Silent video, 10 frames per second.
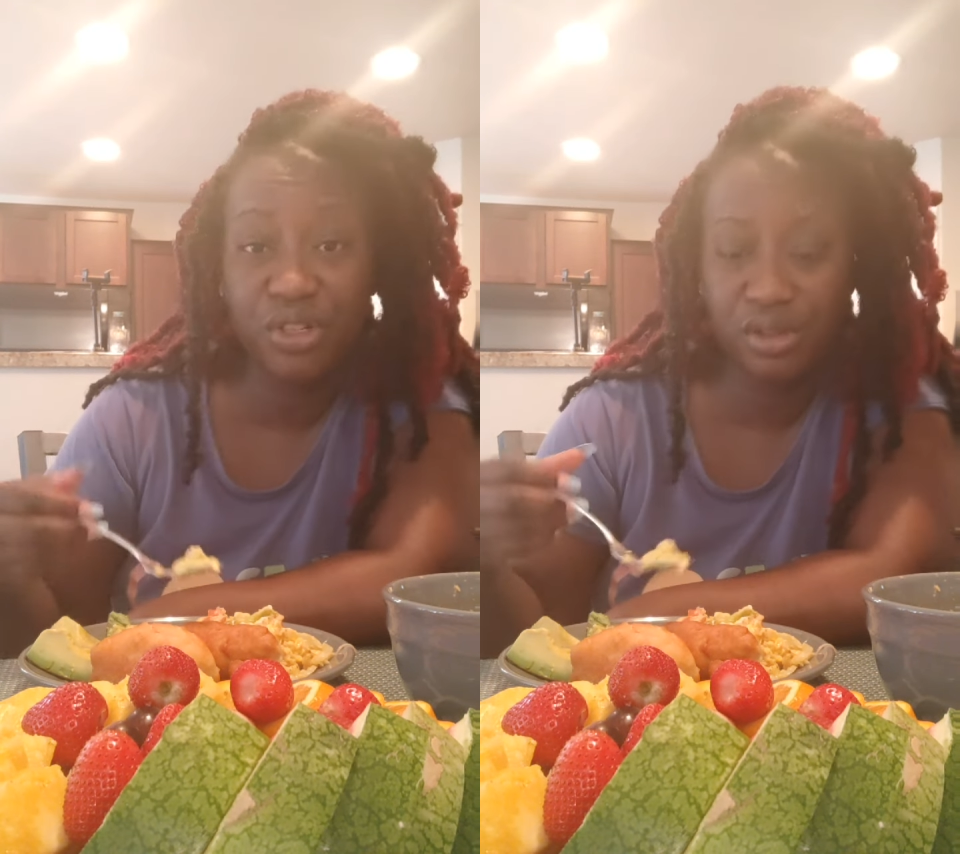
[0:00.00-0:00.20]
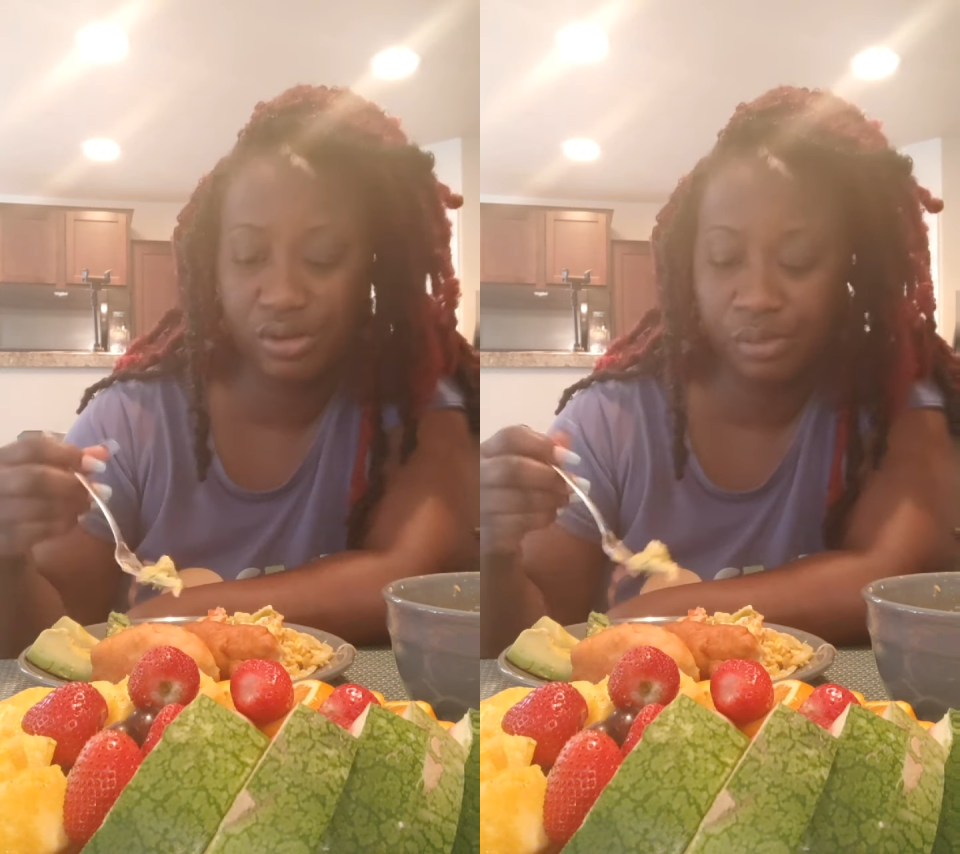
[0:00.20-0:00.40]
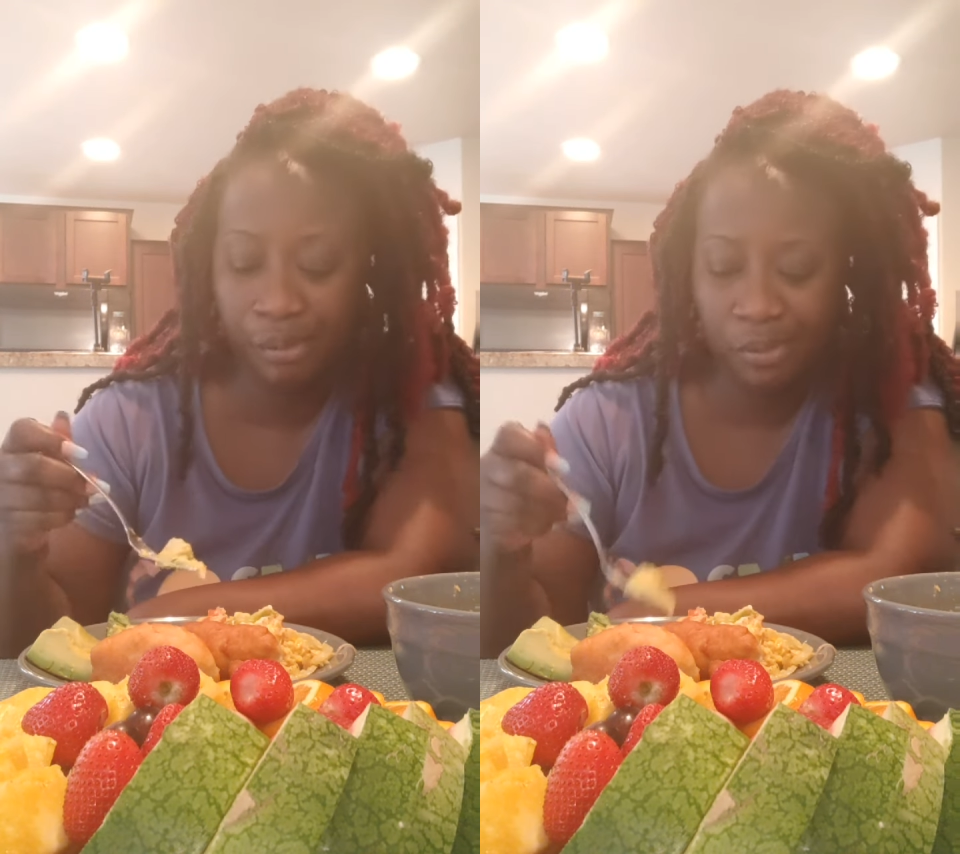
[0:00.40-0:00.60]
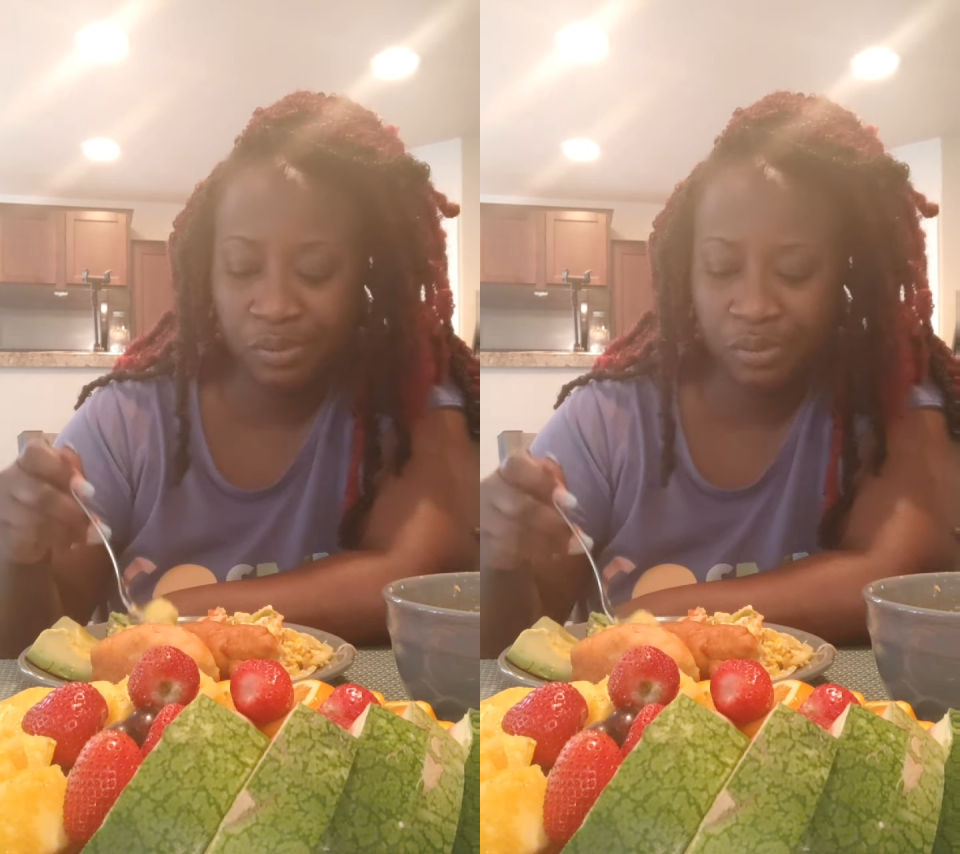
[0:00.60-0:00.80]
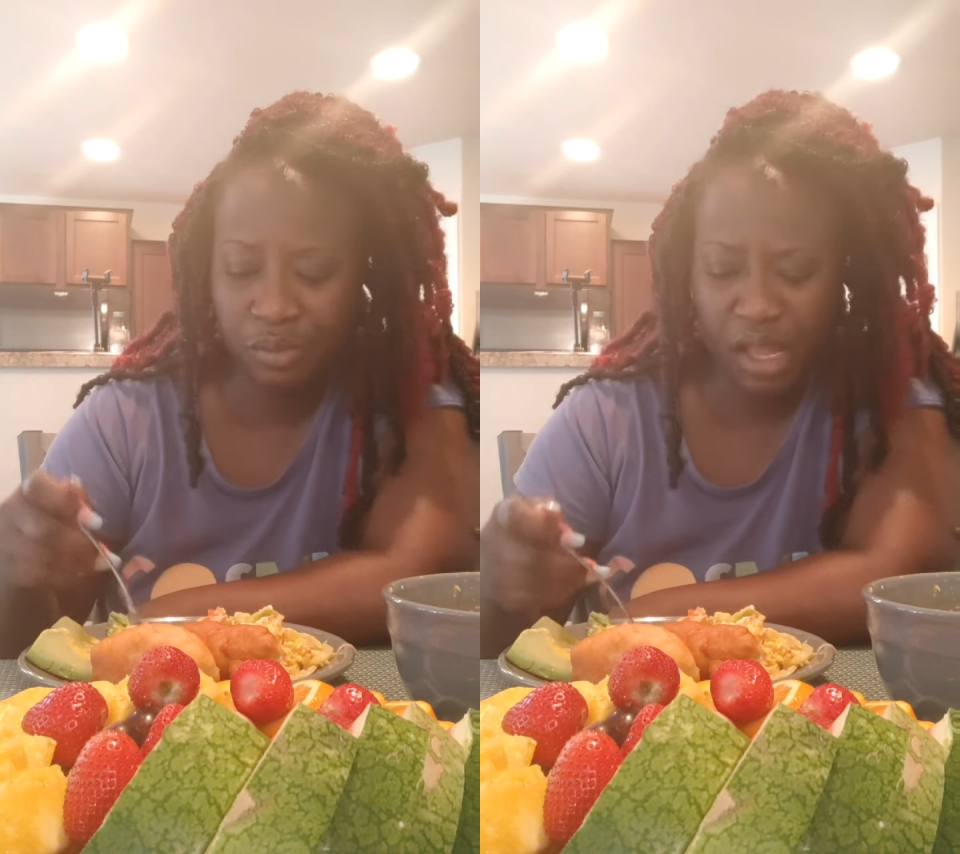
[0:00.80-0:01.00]
So
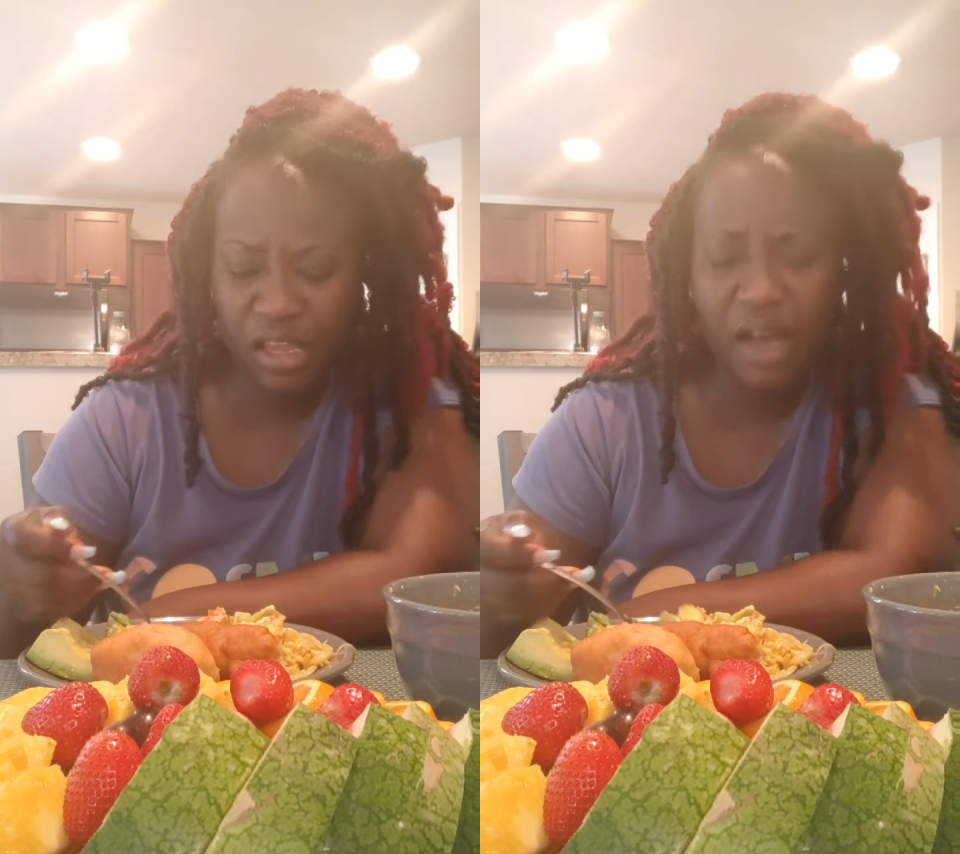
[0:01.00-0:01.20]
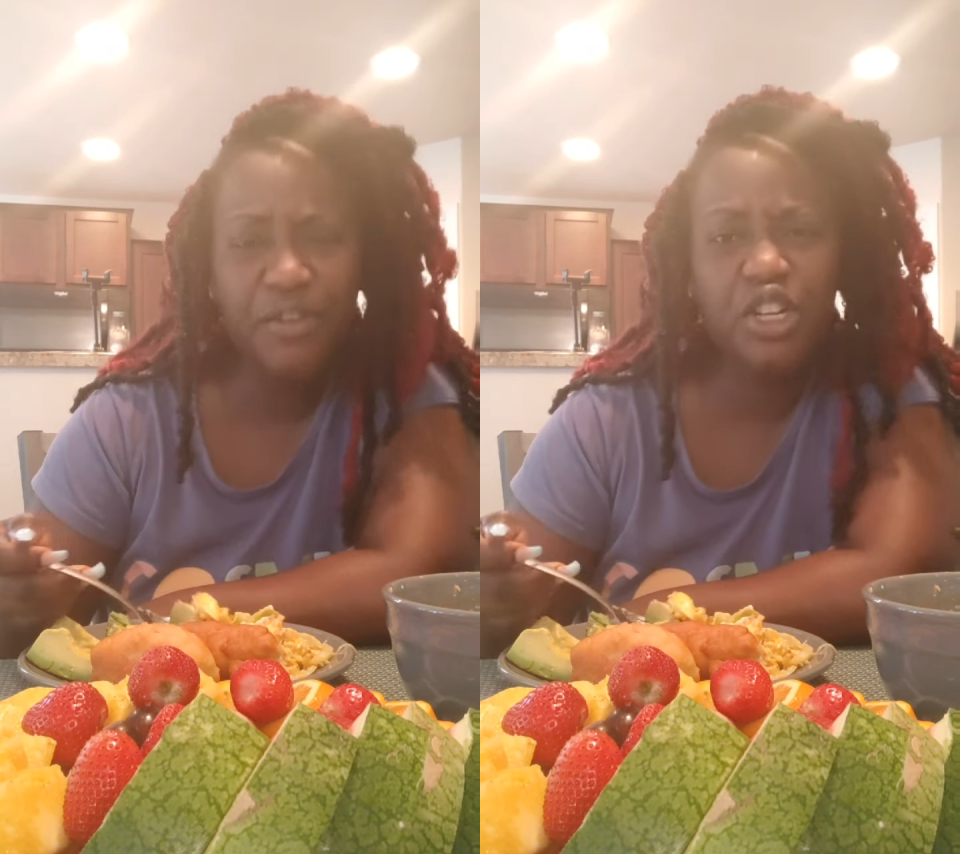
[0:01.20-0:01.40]
you have to